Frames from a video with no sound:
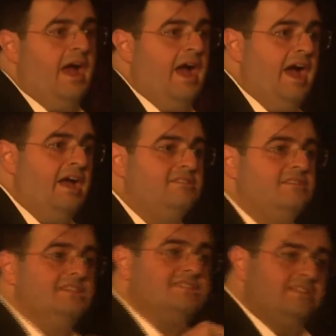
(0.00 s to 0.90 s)
And
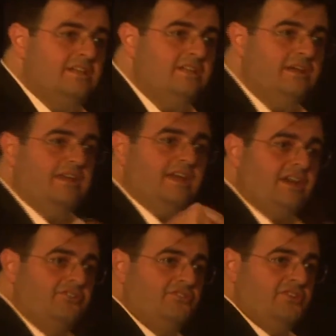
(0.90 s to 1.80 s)
still, in a
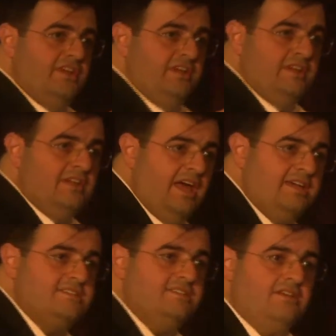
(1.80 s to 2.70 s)
country
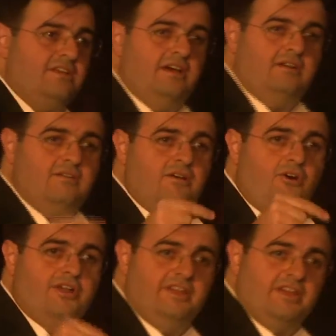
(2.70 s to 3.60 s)
like Syria
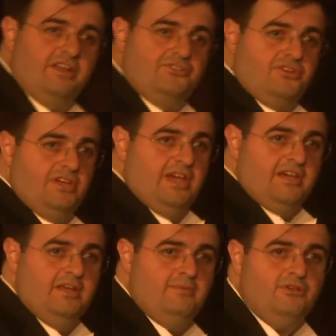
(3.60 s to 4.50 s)
or in a country
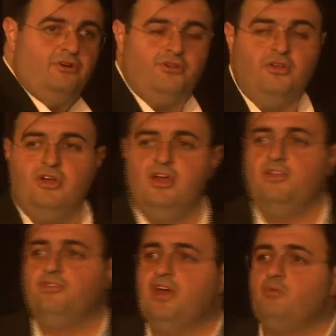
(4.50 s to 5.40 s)
like Lebanon,
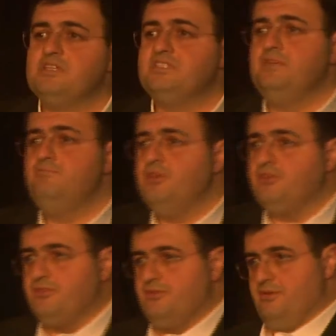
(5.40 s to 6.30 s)
there was the
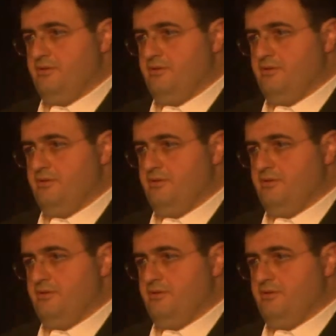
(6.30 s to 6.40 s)
myth